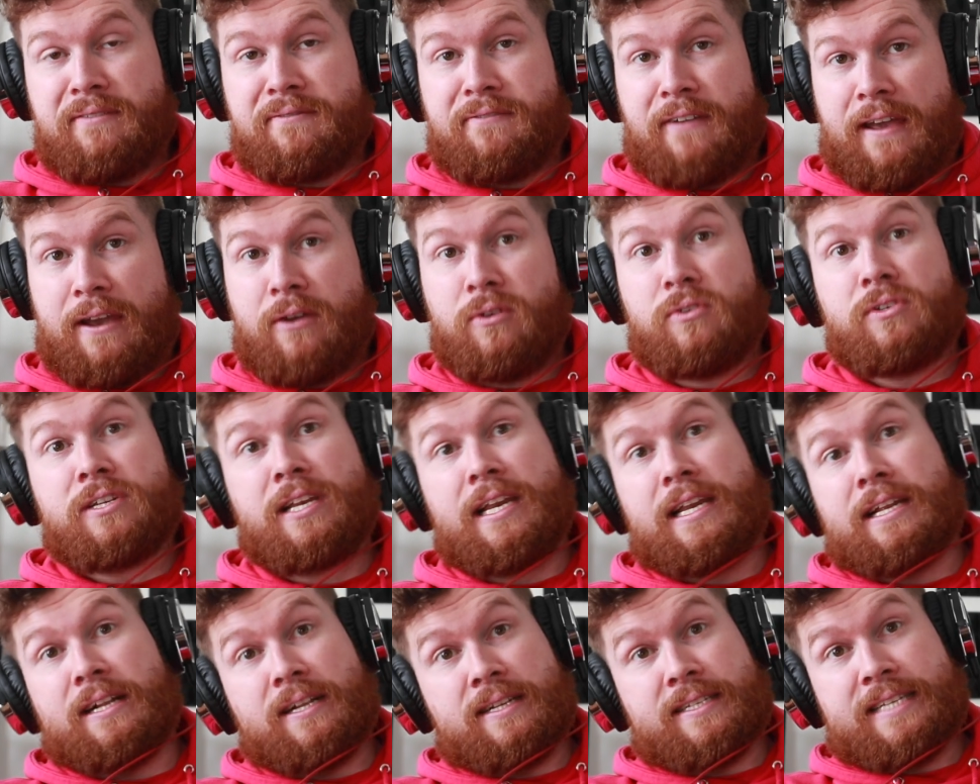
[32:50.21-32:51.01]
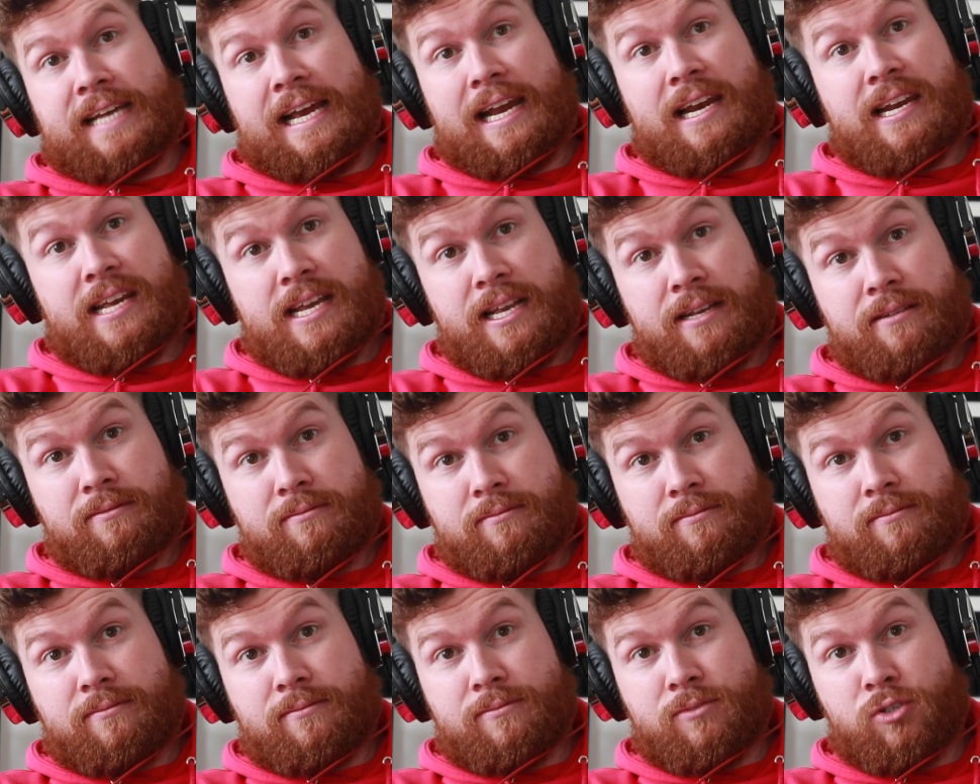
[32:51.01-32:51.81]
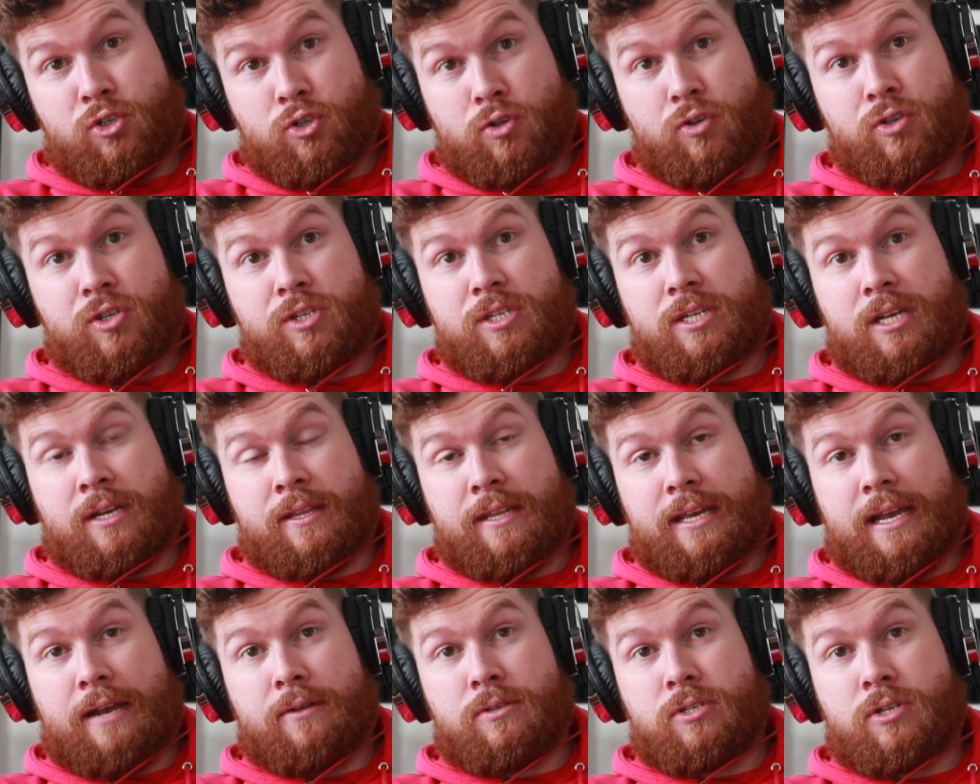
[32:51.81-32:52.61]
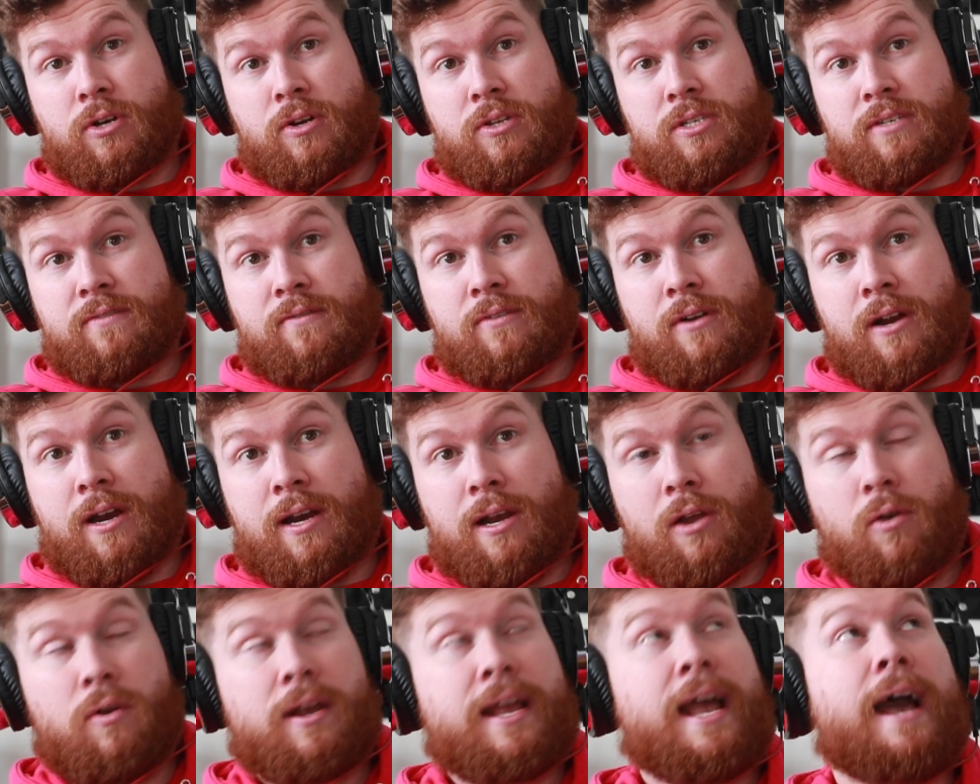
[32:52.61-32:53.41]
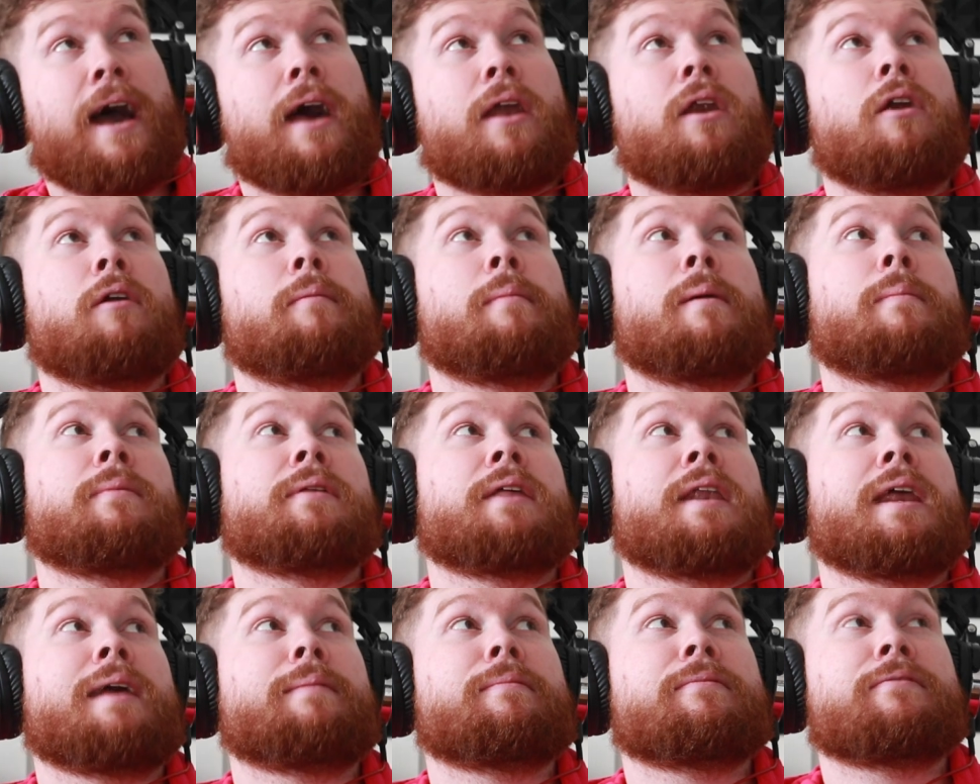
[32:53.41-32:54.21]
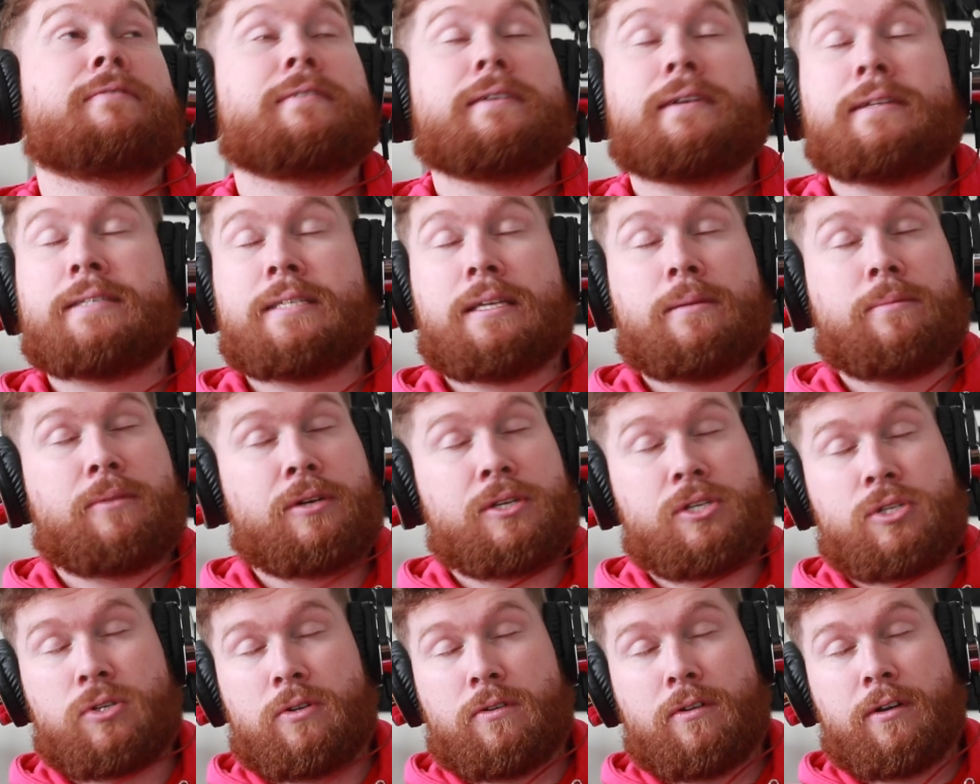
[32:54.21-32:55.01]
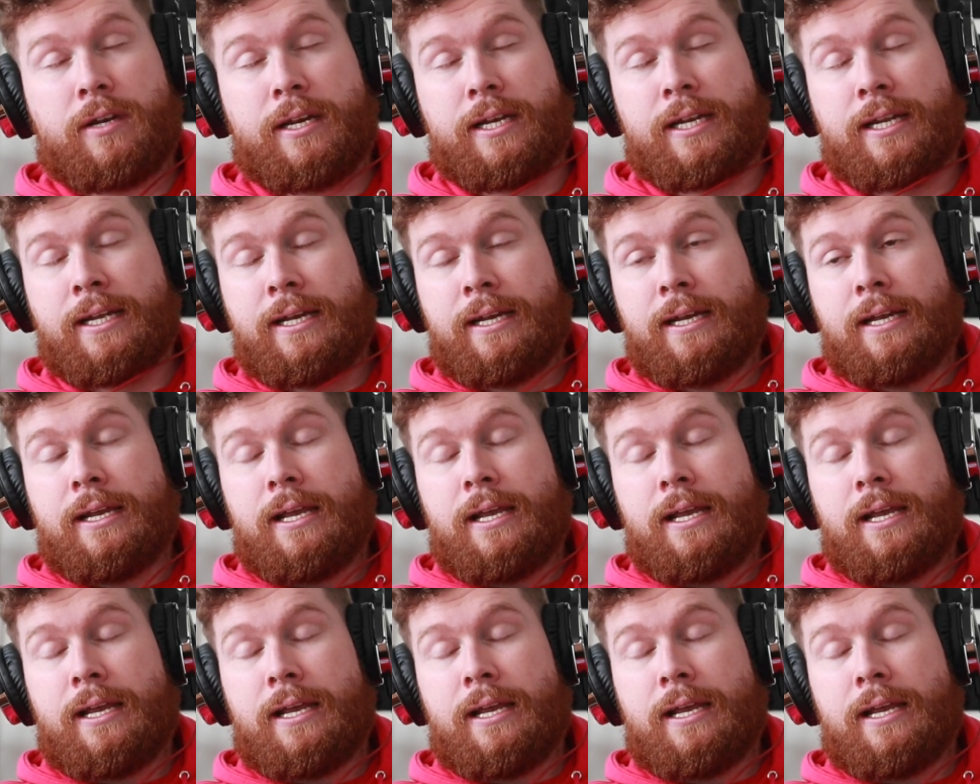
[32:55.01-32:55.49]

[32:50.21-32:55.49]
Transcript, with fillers: Found a little deli just on the outskirts of Arklow. Cannot remember the name of it. It's in my story.